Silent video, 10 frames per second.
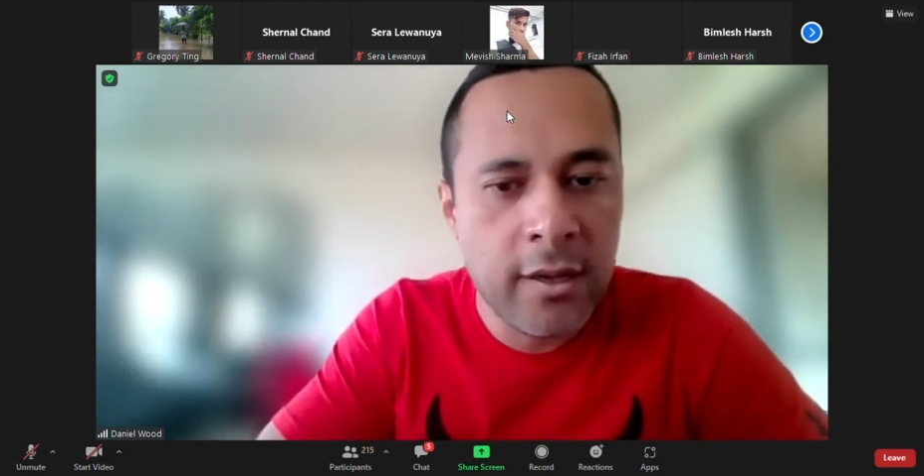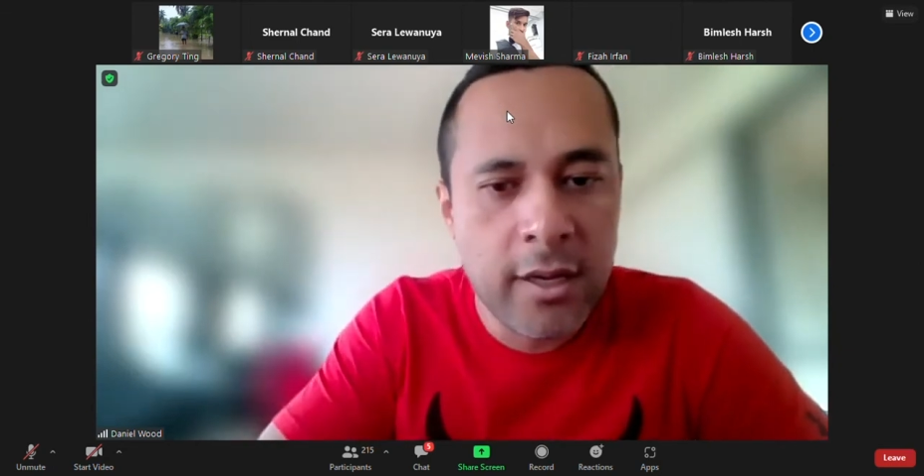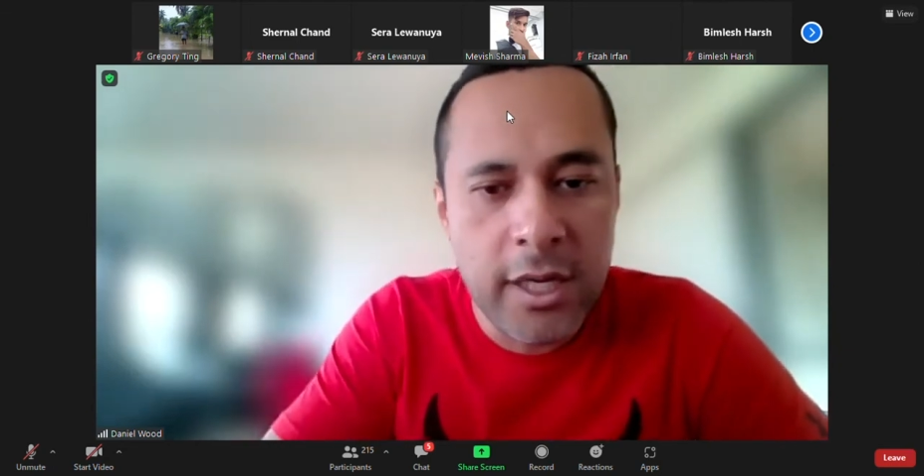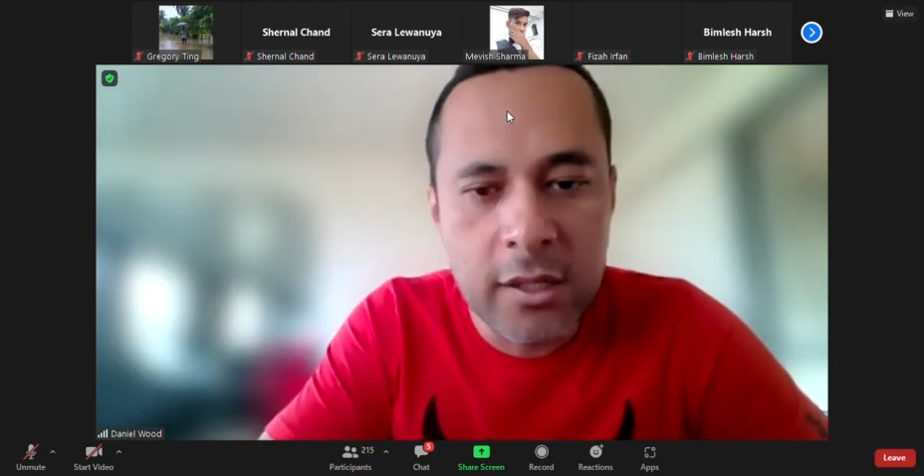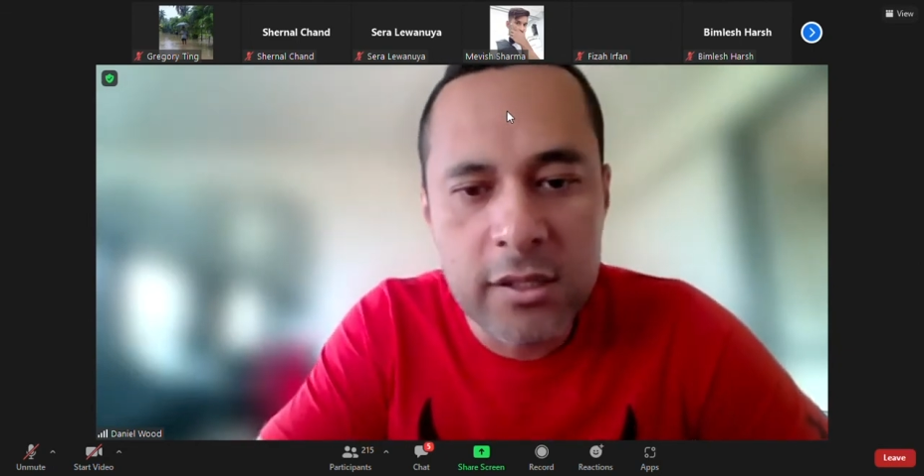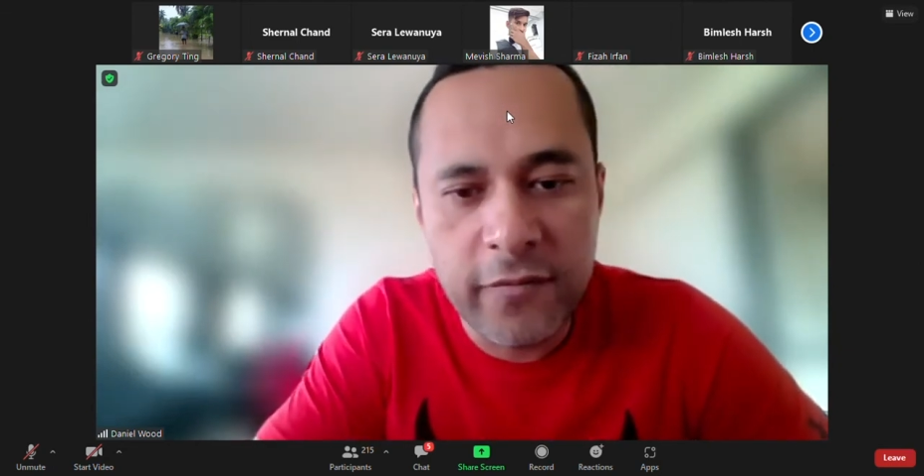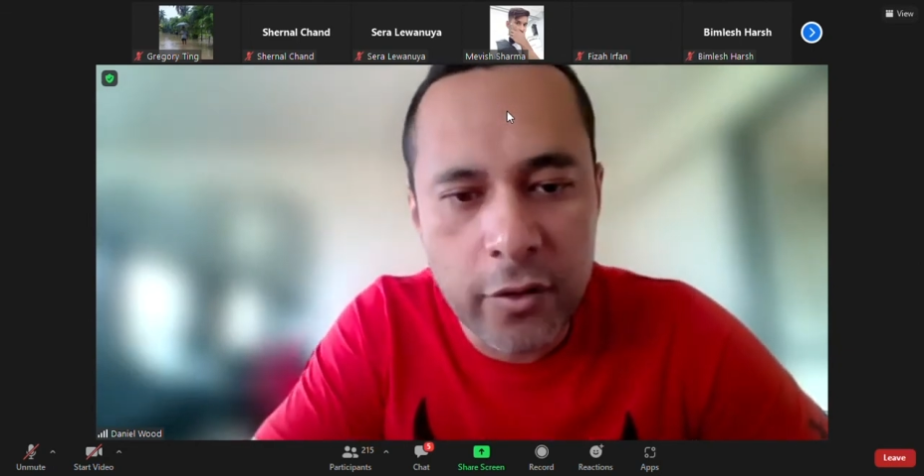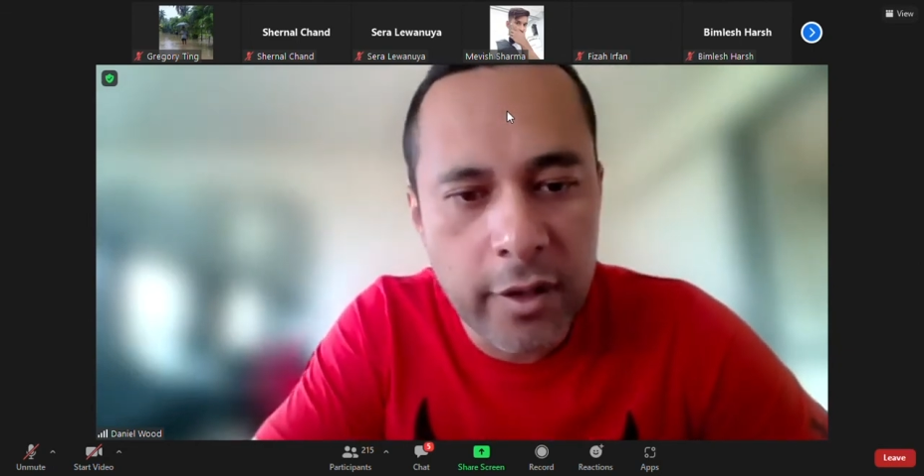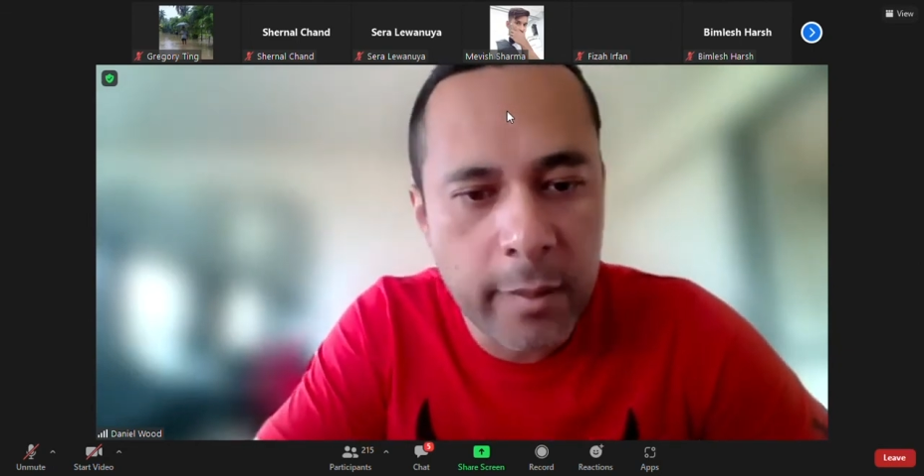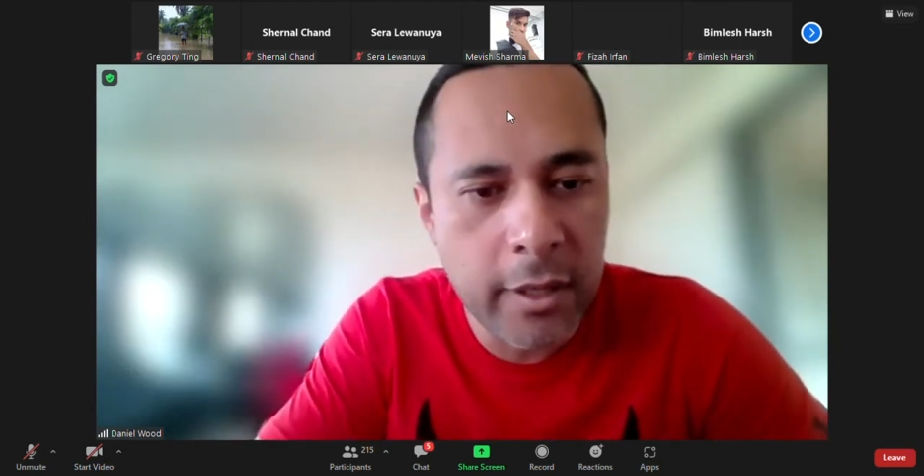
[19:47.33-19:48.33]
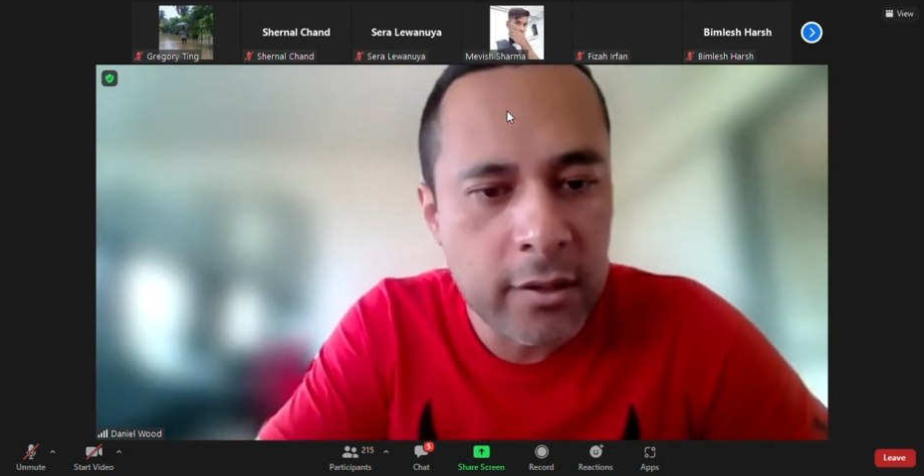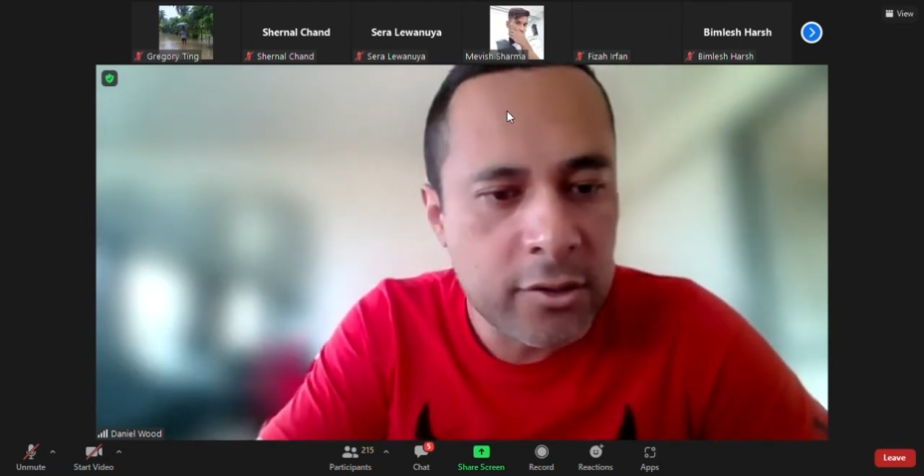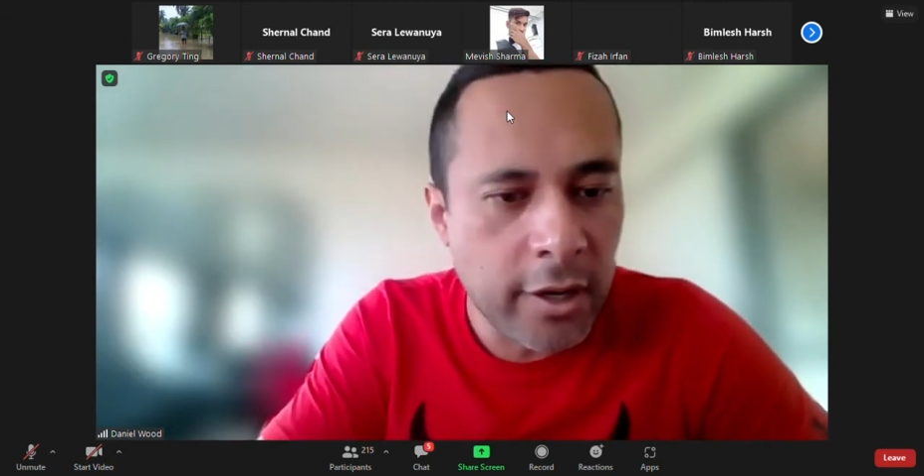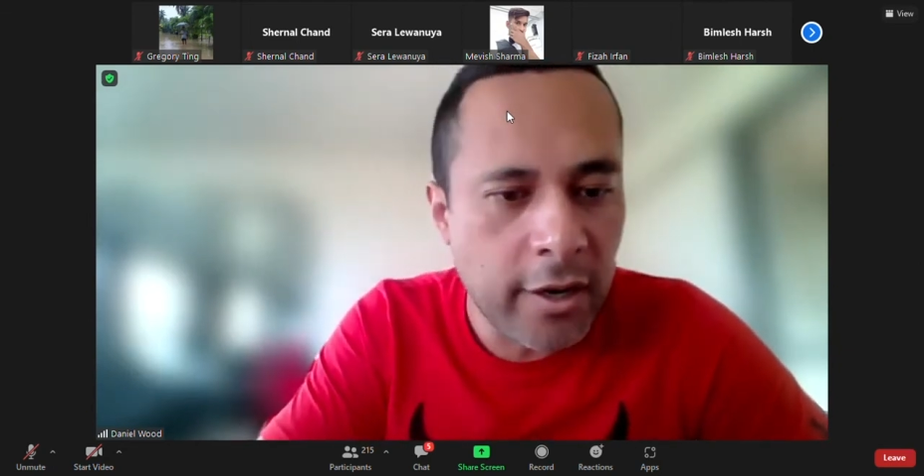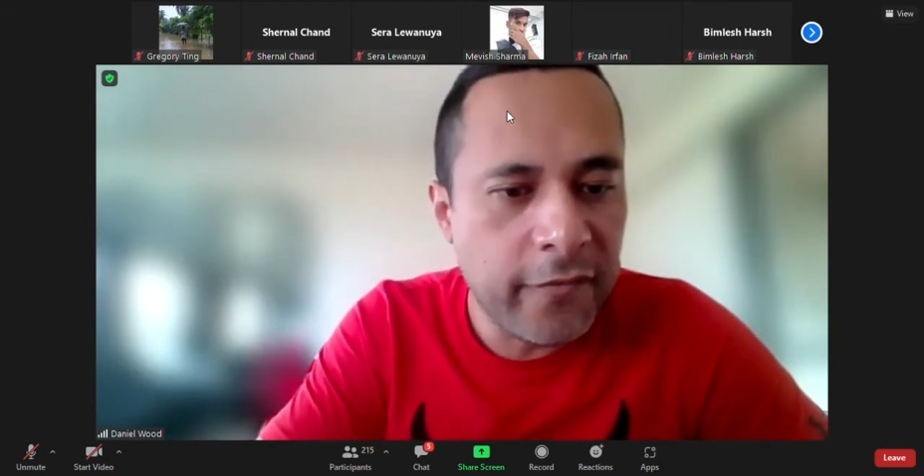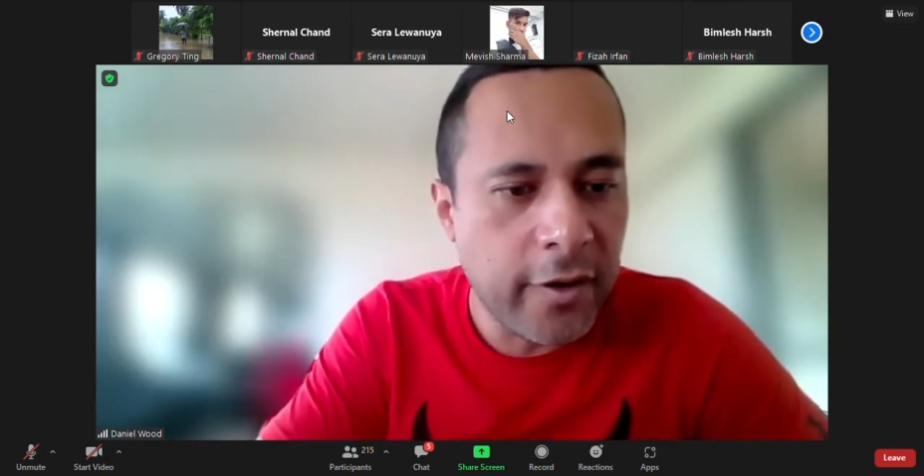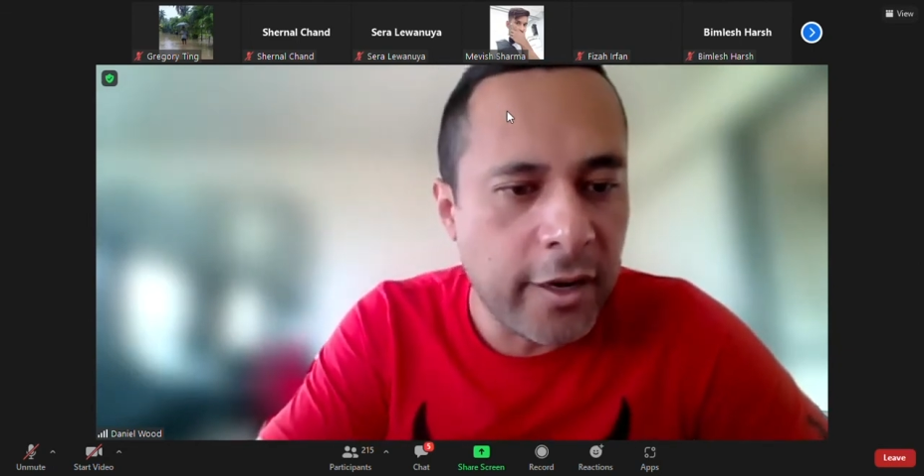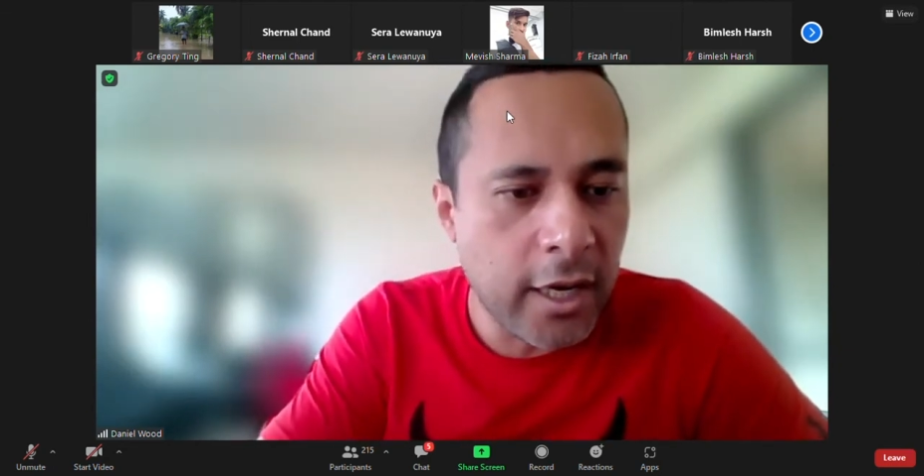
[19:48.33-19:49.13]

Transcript: interview them and trying to find